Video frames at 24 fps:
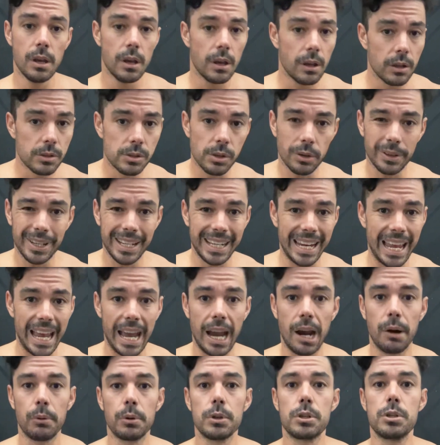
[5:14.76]
It's only an
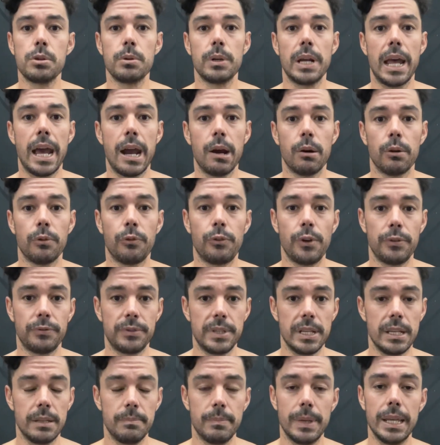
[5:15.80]
hour to an hour
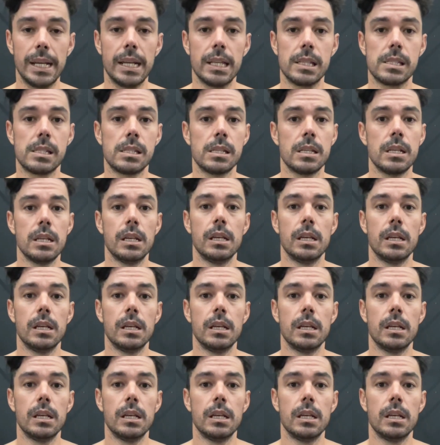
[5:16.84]
15 minutes.